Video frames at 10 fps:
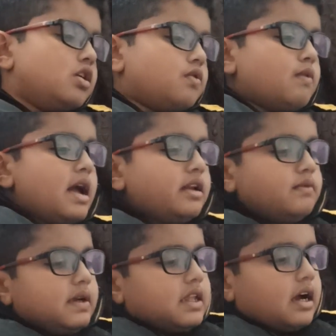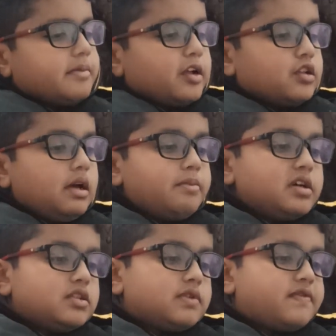When we talk about
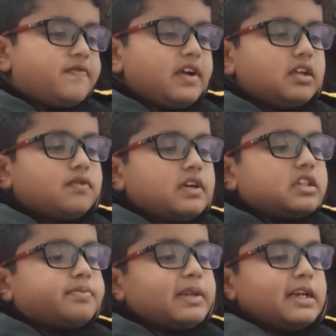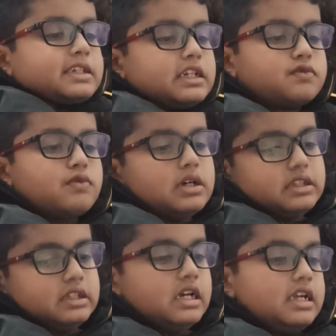numbers, we refer to each place as
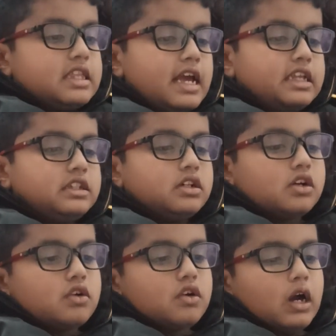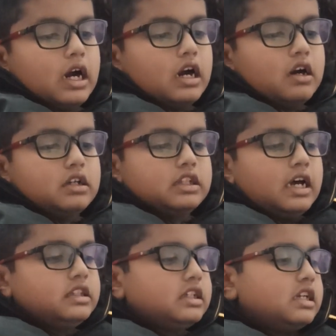ones, tens,
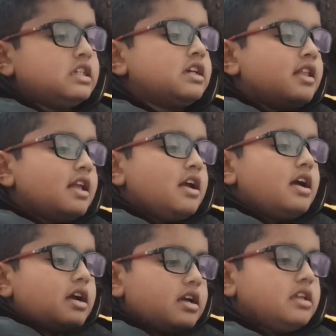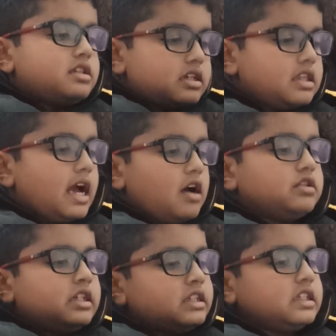hundreds,
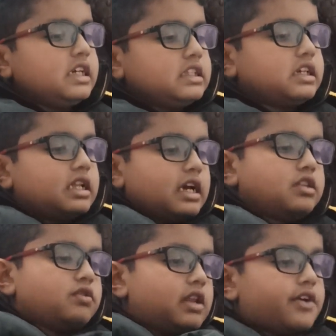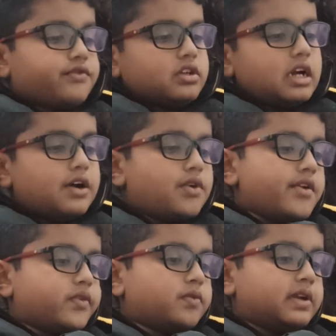thousands, etc. right to left.
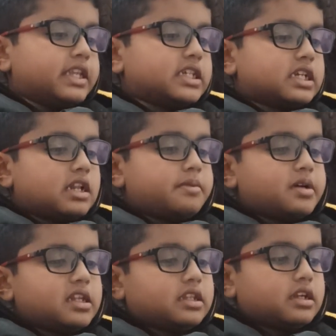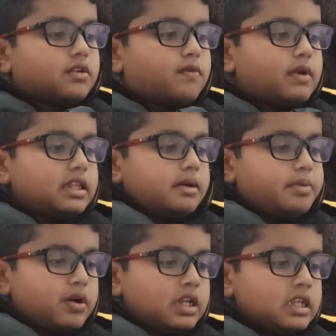However, when there's a number written with a
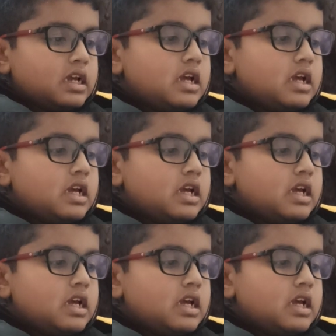point,